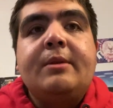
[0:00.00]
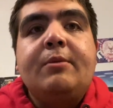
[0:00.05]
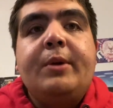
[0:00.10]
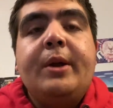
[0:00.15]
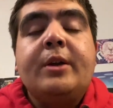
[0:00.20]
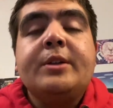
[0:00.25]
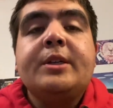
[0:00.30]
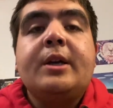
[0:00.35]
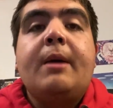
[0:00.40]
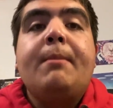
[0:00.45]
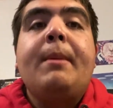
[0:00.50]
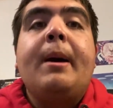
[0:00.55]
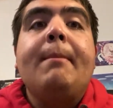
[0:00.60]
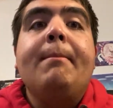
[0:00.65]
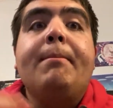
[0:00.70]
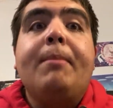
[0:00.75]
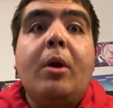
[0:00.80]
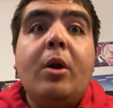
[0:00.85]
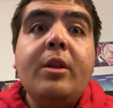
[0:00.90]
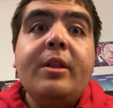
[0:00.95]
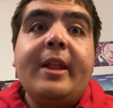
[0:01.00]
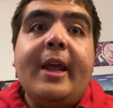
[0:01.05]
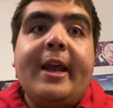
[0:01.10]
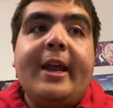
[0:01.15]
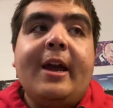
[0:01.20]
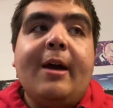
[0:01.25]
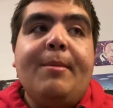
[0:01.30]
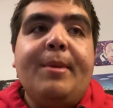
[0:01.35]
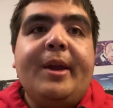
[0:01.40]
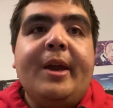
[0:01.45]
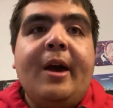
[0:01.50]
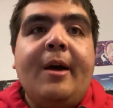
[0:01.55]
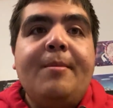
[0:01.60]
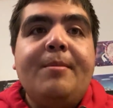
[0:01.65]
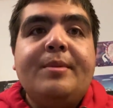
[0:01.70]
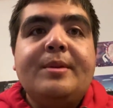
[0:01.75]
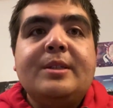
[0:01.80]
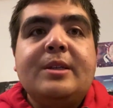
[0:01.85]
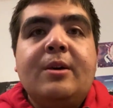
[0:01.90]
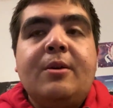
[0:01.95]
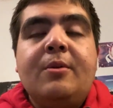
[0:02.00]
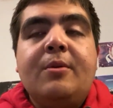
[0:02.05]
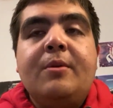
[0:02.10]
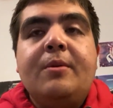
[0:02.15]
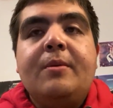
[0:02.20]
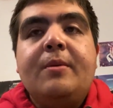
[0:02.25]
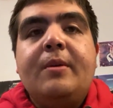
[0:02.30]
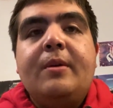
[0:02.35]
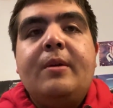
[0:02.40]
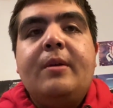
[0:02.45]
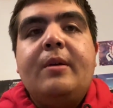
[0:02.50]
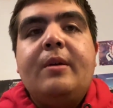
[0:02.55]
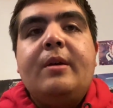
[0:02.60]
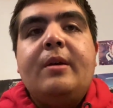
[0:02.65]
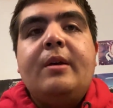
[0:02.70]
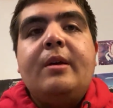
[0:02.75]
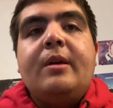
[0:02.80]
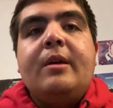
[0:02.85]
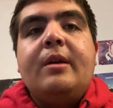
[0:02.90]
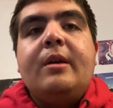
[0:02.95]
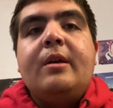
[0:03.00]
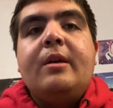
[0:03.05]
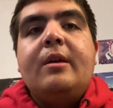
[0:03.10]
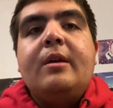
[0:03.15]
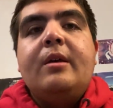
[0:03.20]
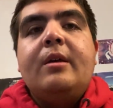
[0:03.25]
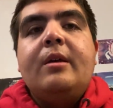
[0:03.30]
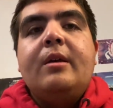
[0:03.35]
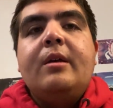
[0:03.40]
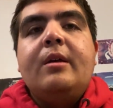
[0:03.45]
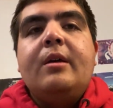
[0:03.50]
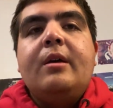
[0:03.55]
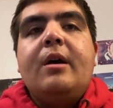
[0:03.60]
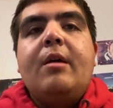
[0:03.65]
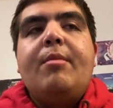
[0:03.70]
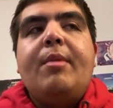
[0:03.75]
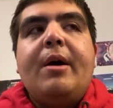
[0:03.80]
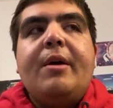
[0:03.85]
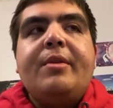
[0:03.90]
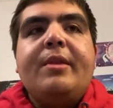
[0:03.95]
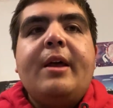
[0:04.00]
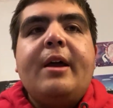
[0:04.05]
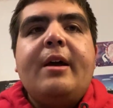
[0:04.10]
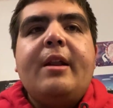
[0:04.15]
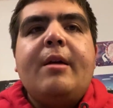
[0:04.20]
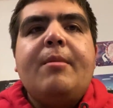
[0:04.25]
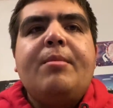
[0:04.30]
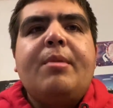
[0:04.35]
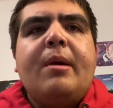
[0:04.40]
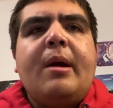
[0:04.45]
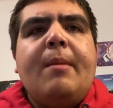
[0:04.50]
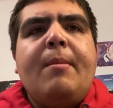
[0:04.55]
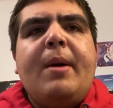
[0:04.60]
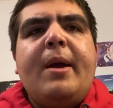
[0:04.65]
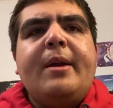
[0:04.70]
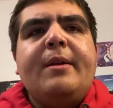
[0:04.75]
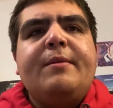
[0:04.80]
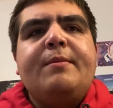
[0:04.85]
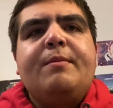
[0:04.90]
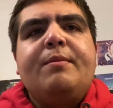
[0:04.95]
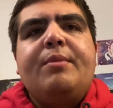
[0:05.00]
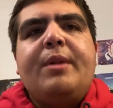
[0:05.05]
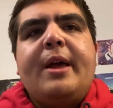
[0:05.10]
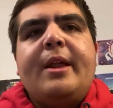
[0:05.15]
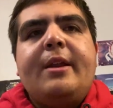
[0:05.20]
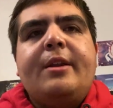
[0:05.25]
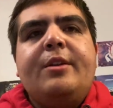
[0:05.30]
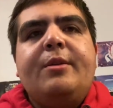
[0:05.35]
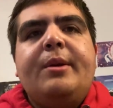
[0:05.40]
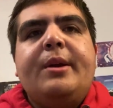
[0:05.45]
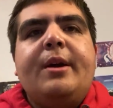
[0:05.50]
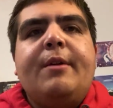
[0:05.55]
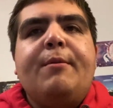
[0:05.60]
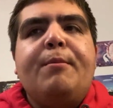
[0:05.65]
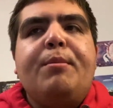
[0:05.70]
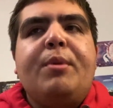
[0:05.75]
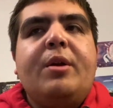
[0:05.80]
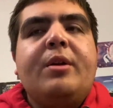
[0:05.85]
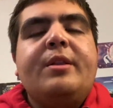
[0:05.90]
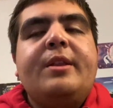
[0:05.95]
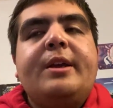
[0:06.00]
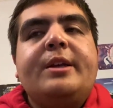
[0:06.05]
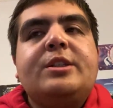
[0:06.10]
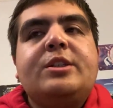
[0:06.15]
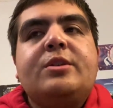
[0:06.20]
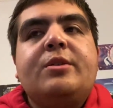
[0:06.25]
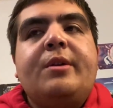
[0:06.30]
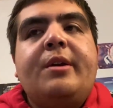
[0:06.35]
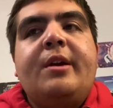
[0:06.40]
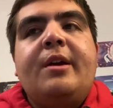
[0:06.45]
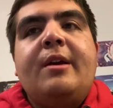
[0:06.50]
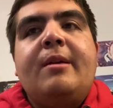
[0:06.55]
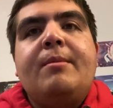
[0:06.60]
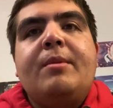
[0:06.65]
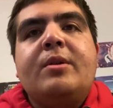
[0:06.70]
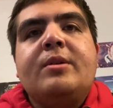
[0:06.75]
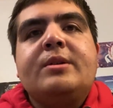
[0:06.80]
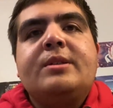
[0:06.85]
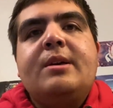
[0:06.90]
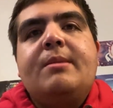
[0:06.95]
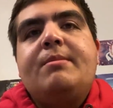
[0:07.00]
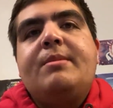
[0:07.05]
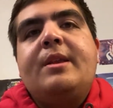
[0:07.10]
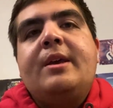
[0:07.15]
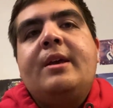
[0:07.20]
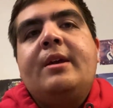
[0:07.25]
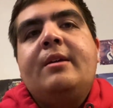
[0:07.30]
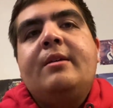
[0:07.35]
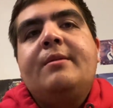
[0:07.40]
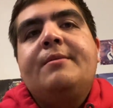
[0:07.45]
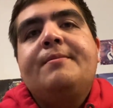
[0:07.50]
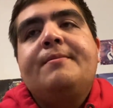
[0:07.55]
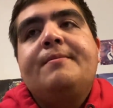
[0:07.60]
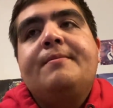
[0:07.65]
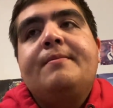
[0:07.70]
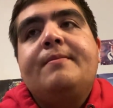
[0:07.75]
We also got my birthday coming up, so about that, I might plan on doing a birthday stream or something.